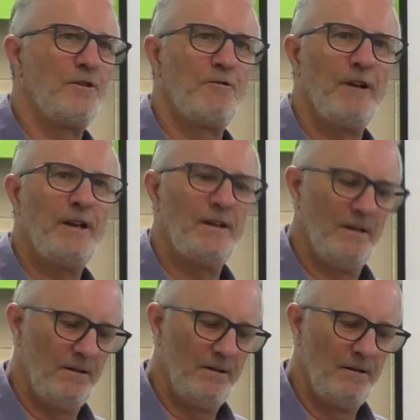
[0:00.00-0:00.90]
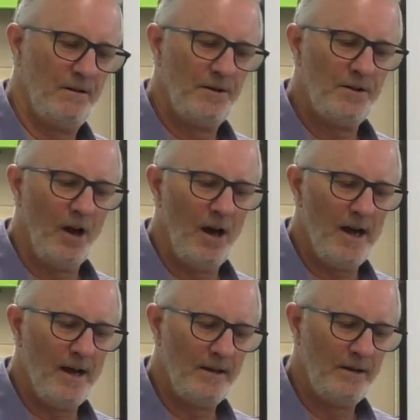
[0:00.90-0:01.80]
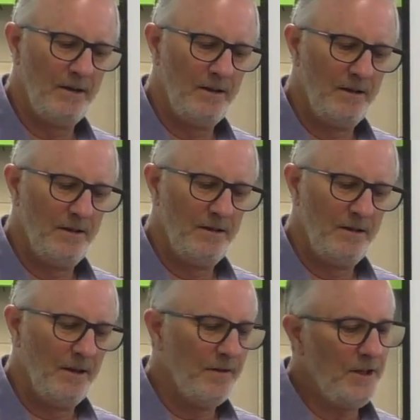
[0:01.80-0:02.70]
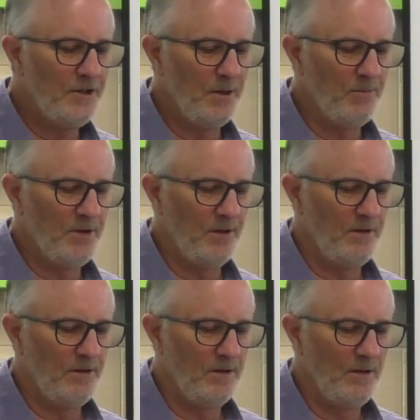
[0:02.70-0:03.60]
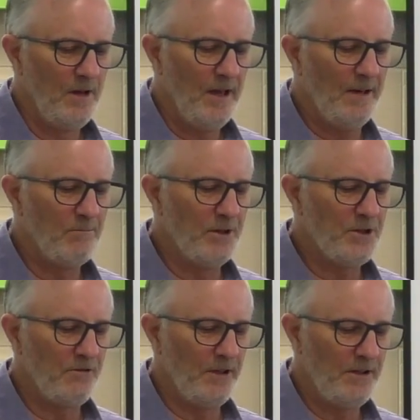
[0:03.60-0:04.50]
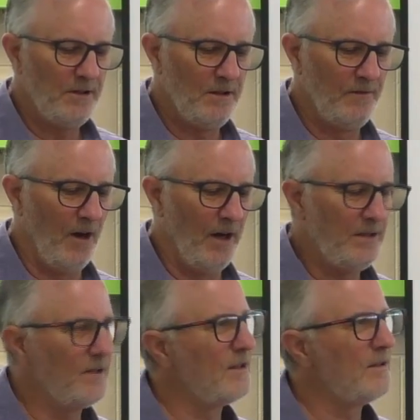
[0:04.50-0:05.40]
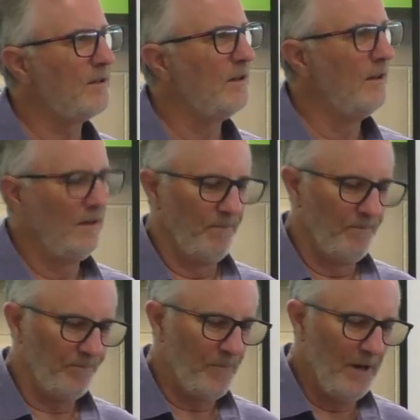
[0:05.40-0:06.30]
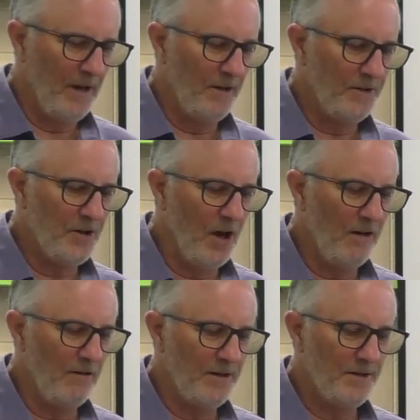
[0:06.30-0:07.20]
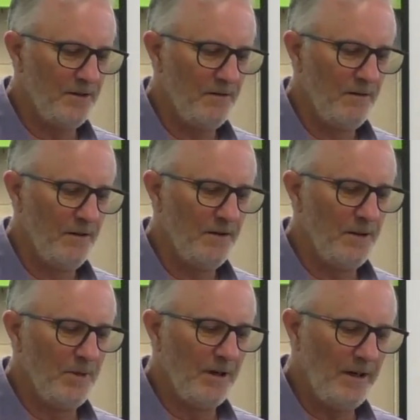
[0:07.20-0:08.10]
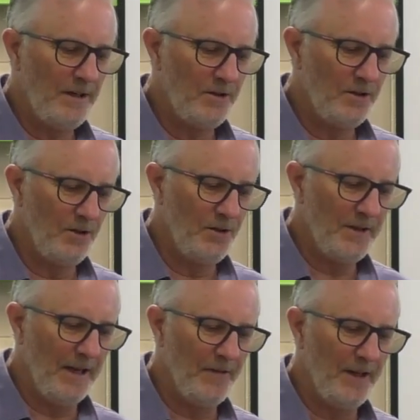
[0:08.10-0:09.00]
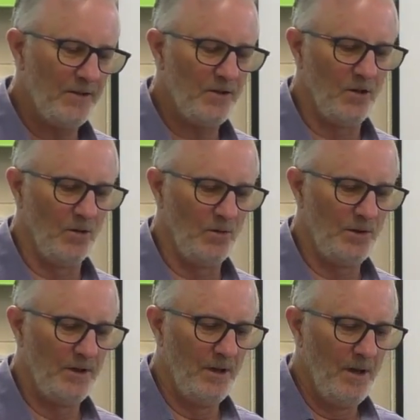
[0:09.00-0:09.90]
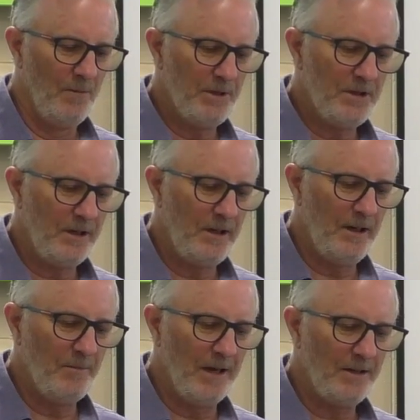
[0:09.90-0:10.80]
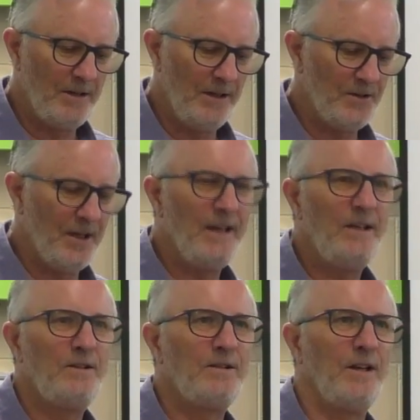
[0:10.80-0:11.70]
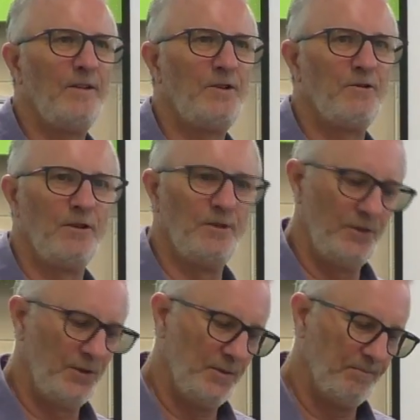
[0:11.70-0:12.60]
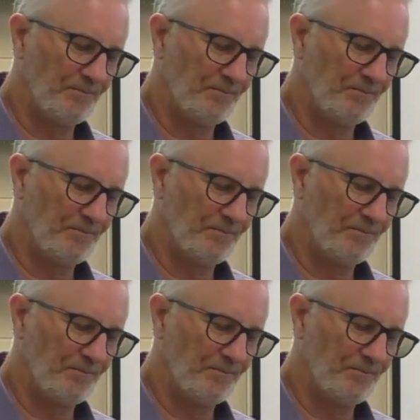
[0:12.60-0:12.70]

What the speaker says: Crete, Tyre. The Egyptians had mysteries of Isis and Osiris. The Middle East Jews had their schools, particularly amongst the Essenes and the Druze.